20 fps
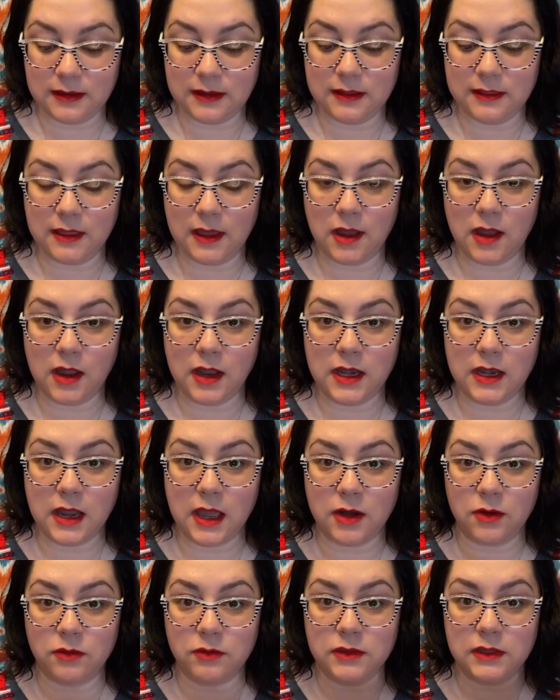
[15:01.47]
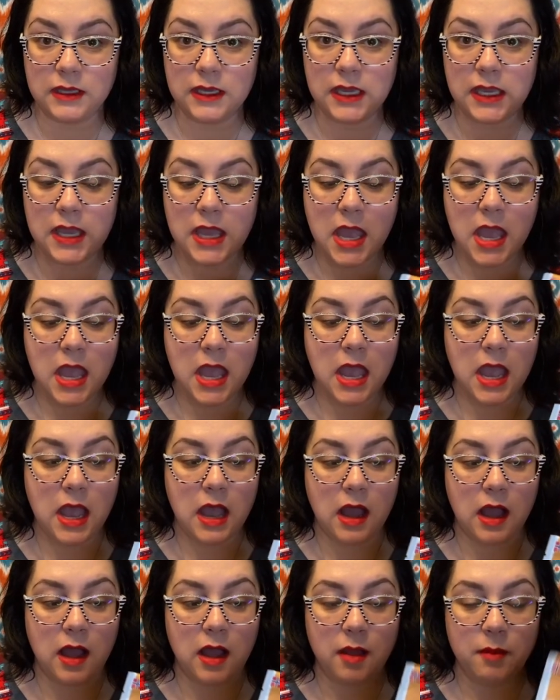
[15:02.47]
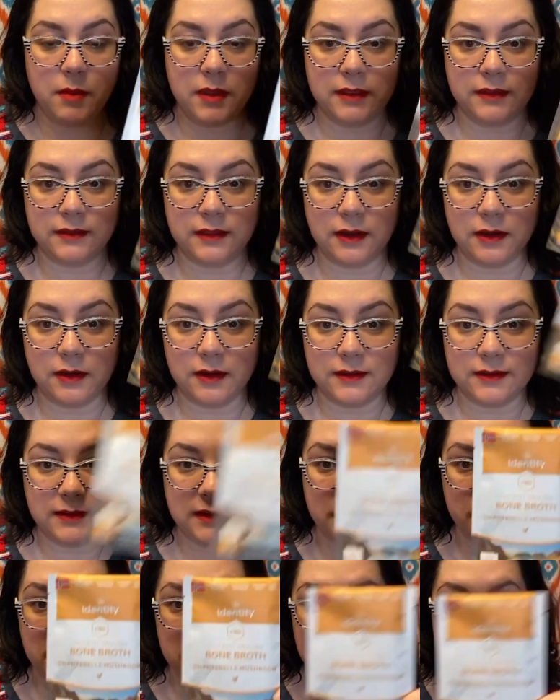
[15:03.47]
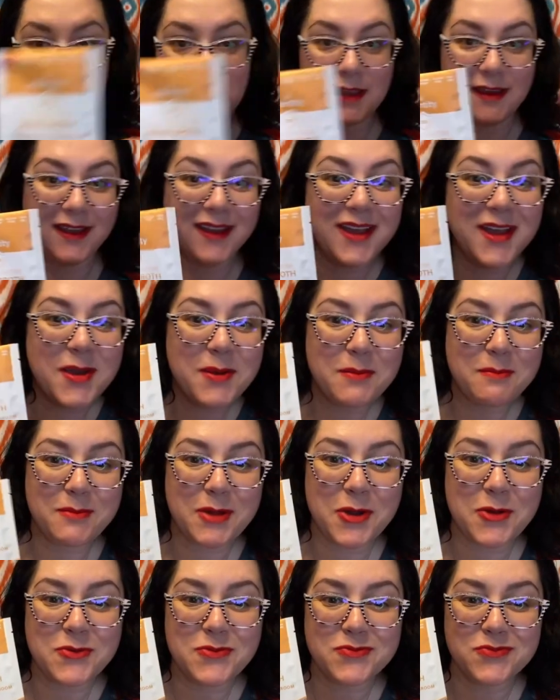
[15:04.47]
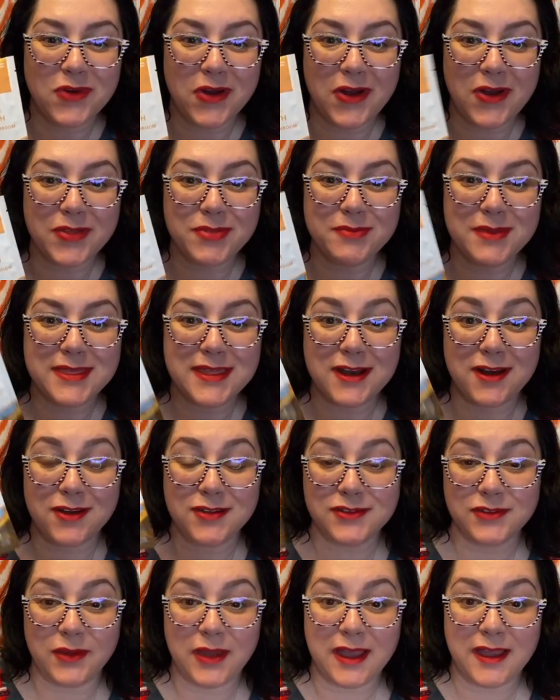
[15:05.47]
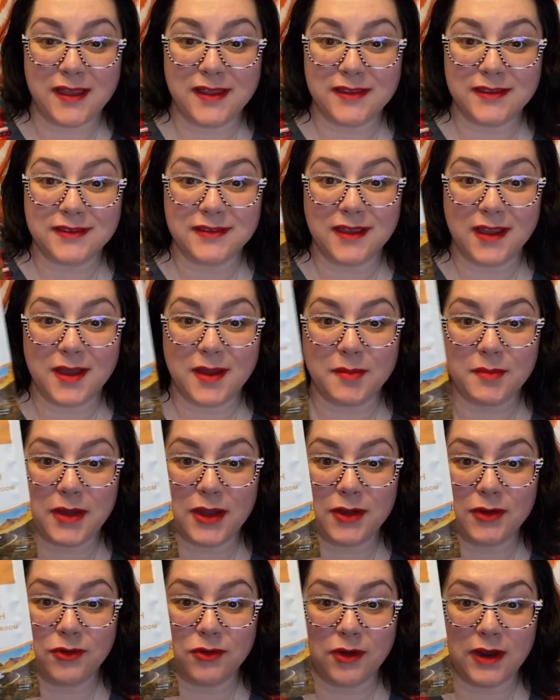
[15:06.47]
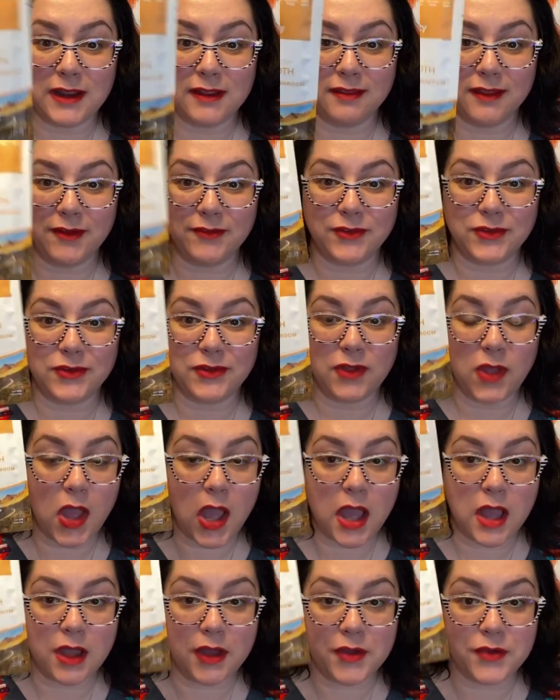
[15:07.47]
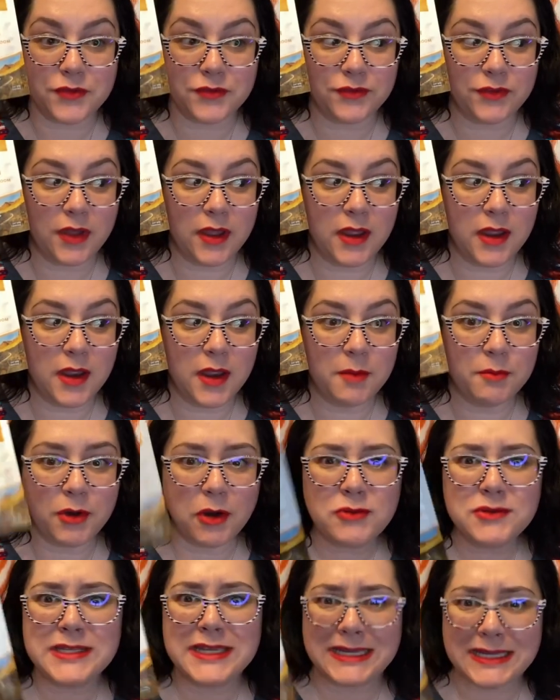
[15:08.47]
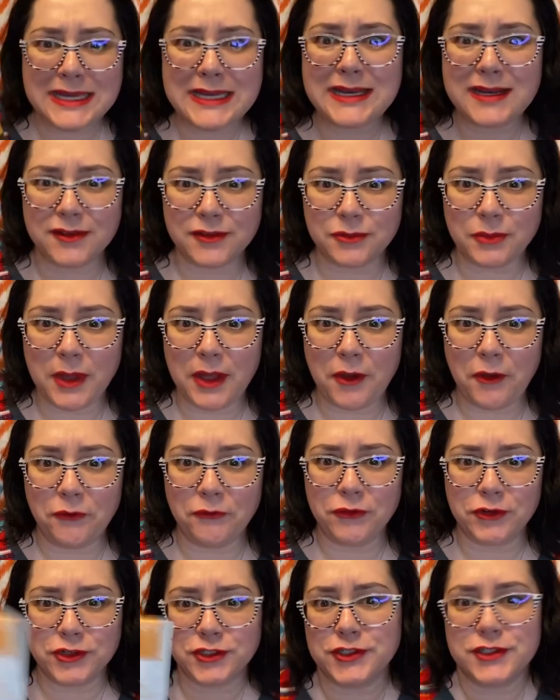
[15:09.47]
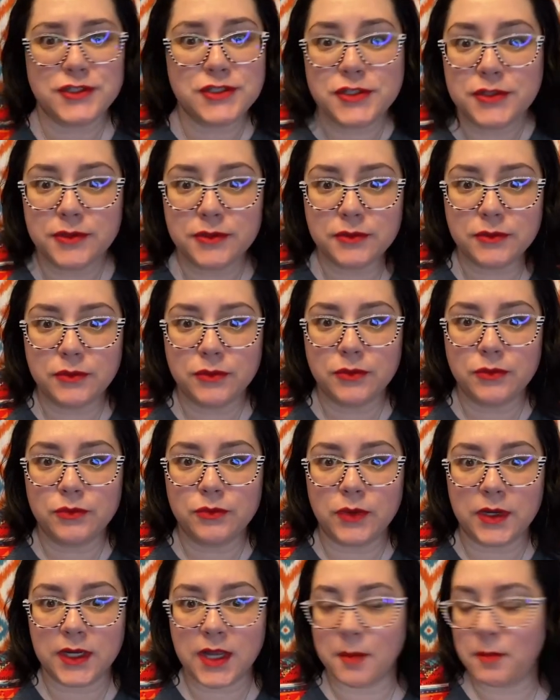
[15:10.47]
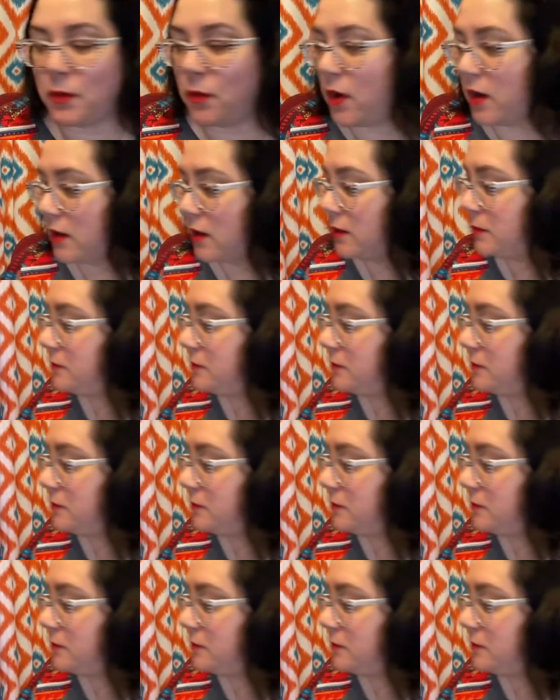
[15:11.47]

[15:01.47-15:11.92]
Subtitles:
that not only is there a CBD bone broth, but that also has a great level of protein in it as well for just 1 cup of water.